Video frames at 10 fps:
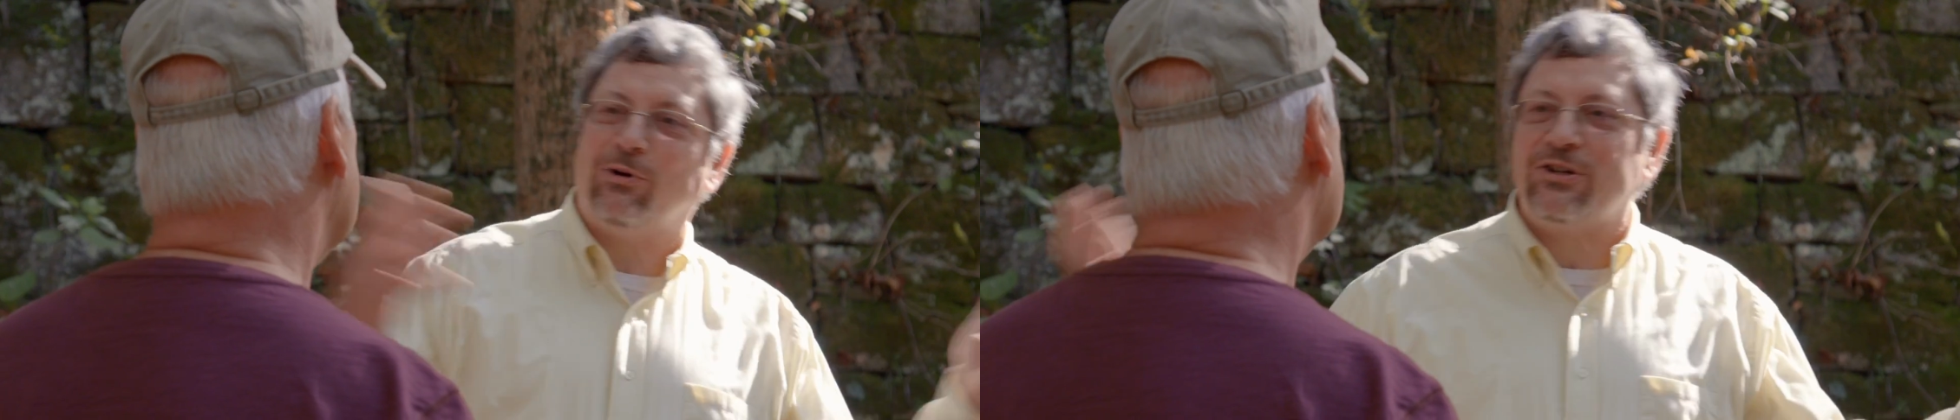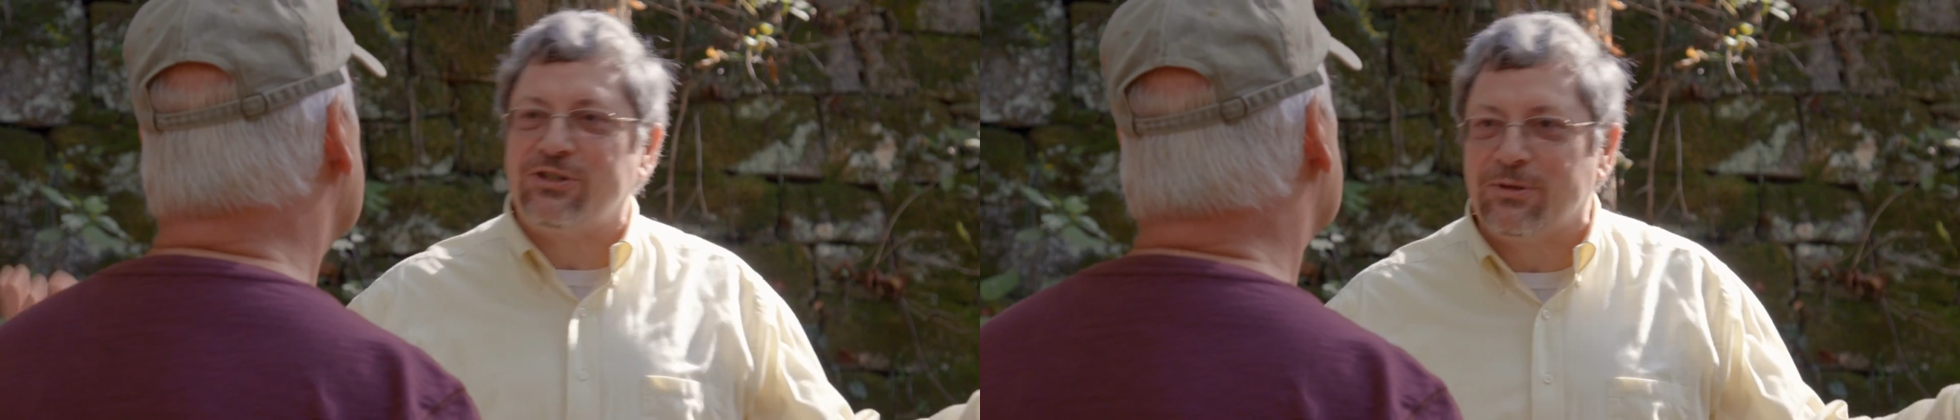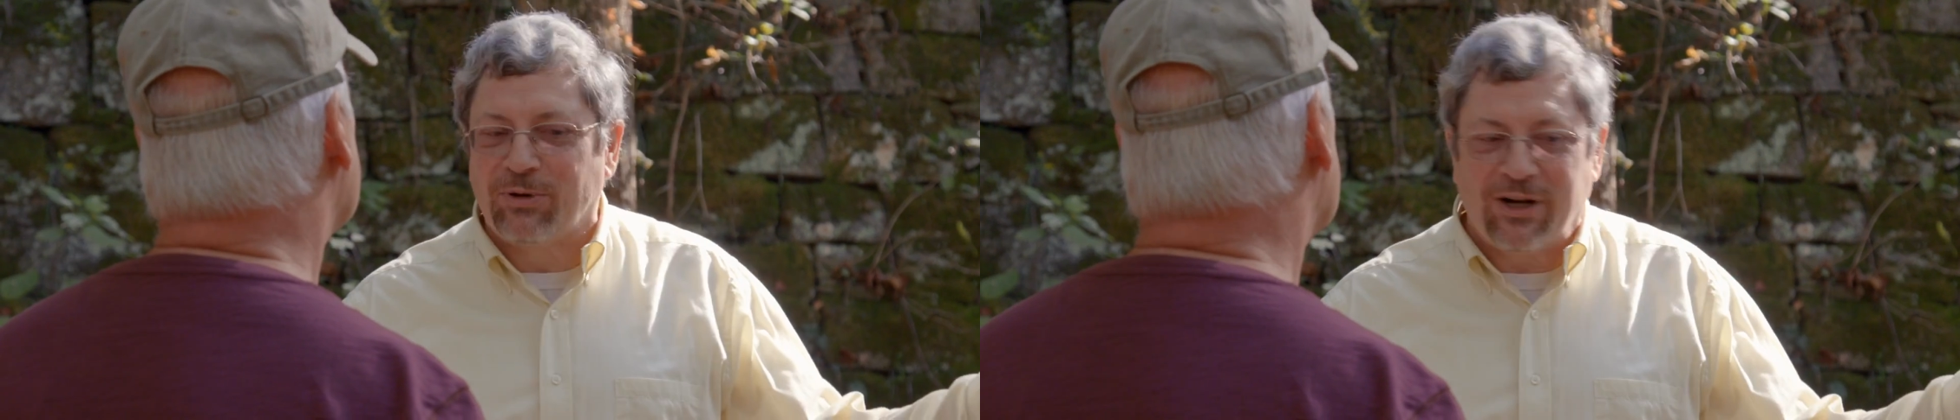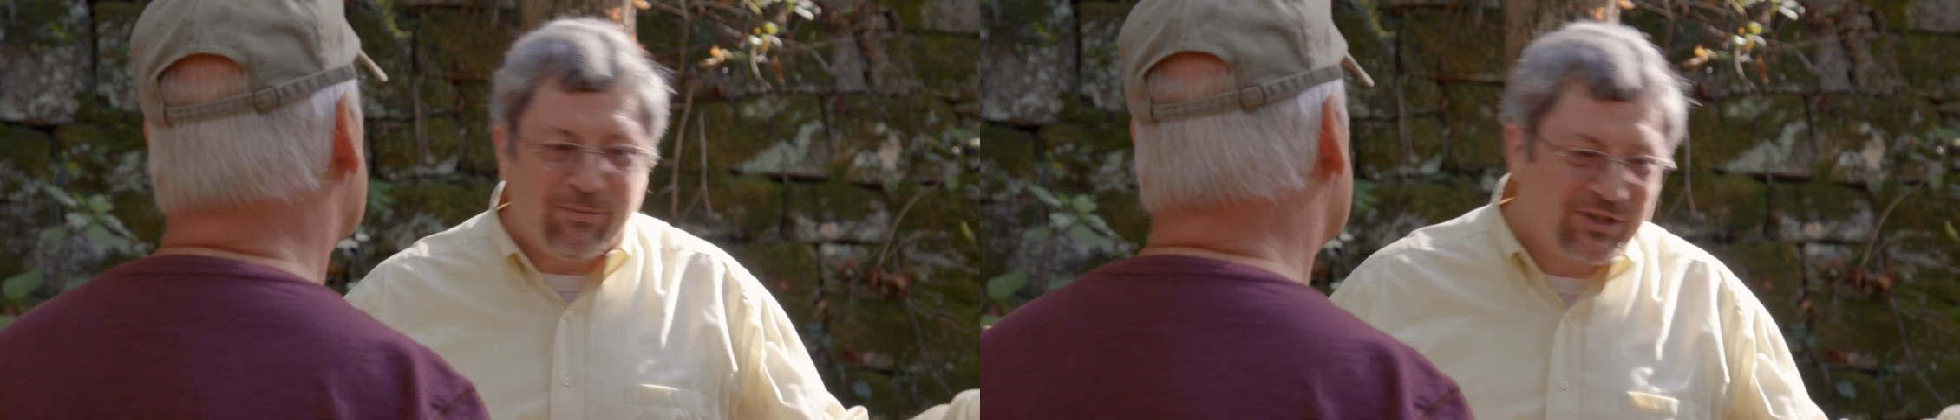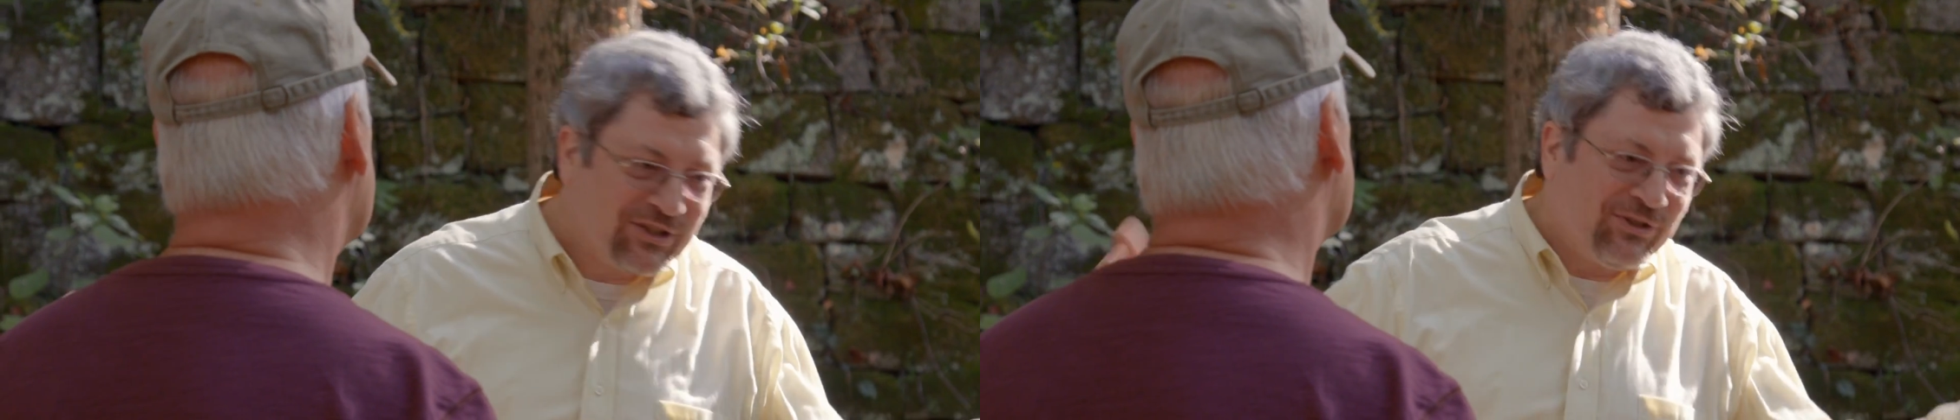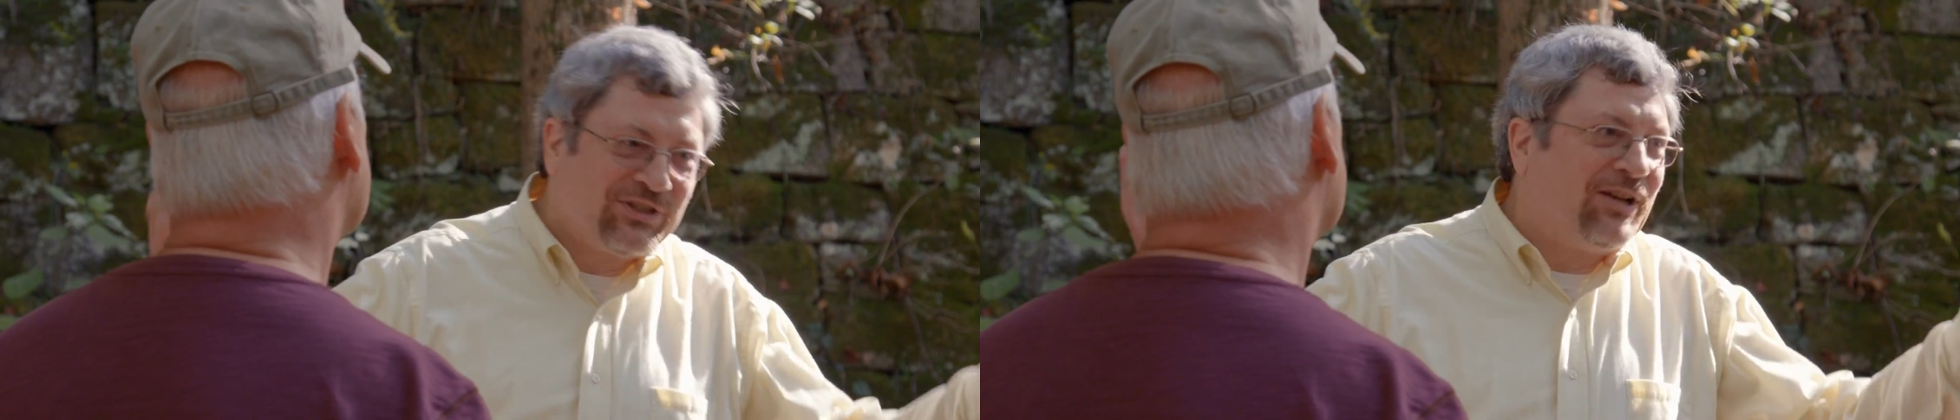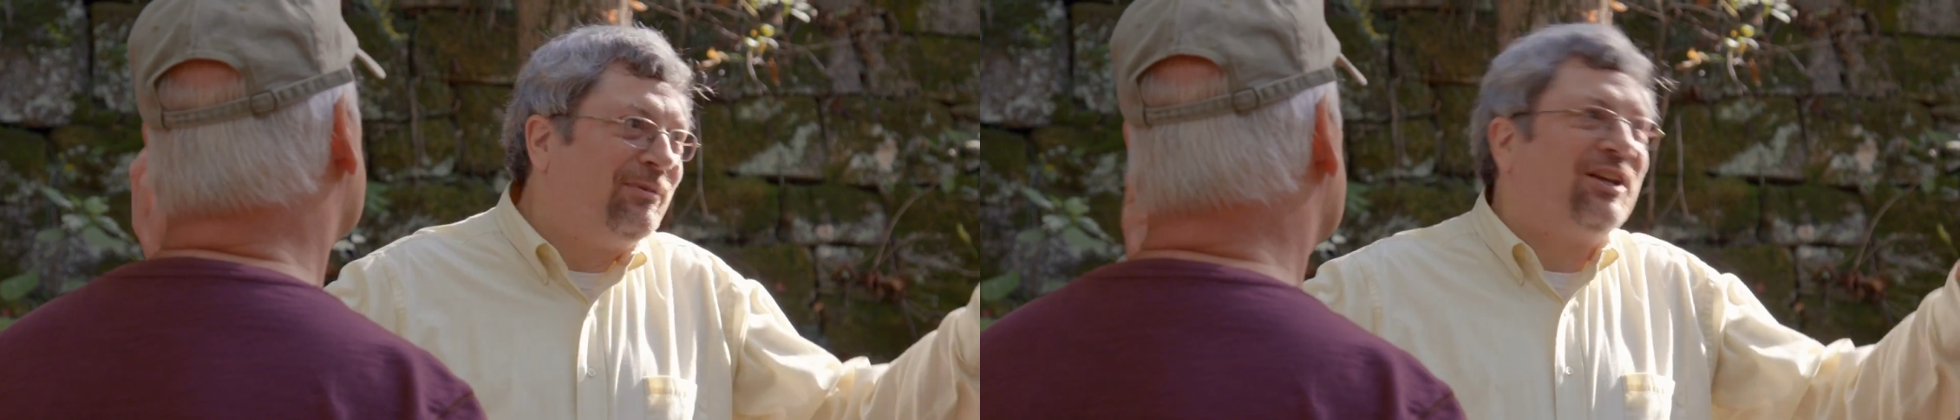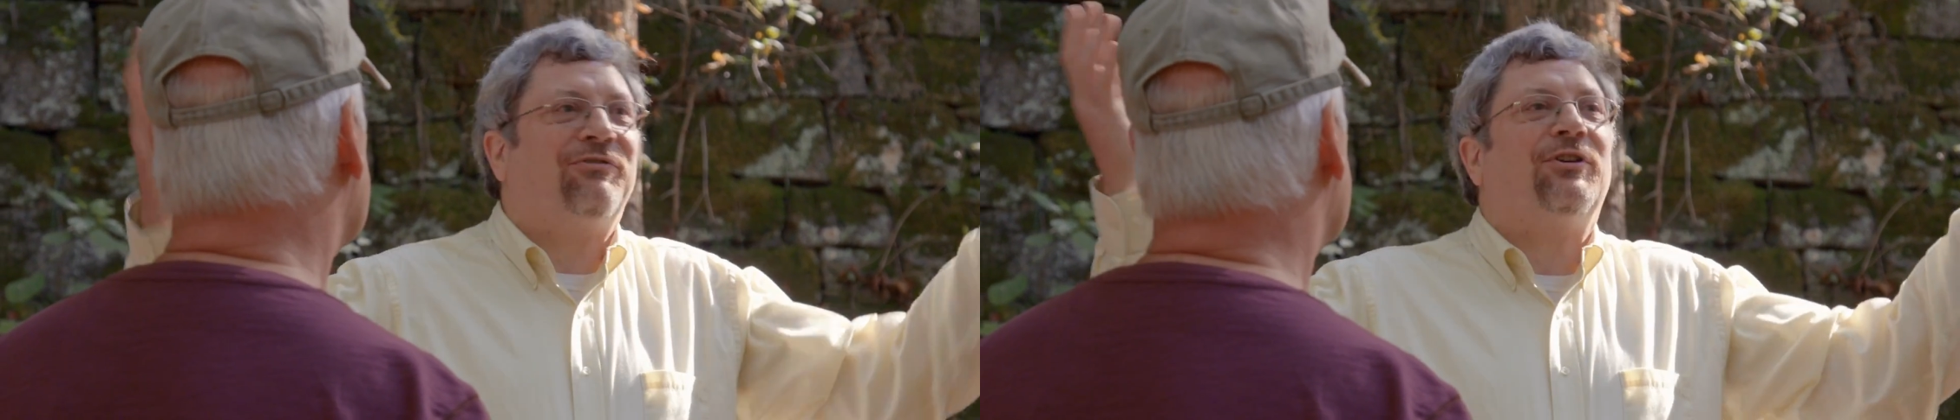where's the promise of his coming?